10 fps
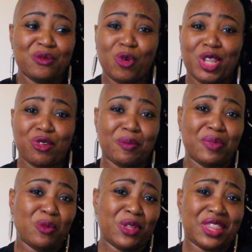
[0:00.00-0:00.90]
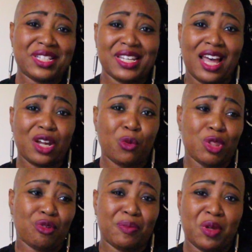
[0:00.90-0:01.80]
whether it be with tech,
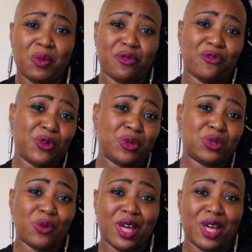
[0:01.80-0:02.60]
whether it be with food,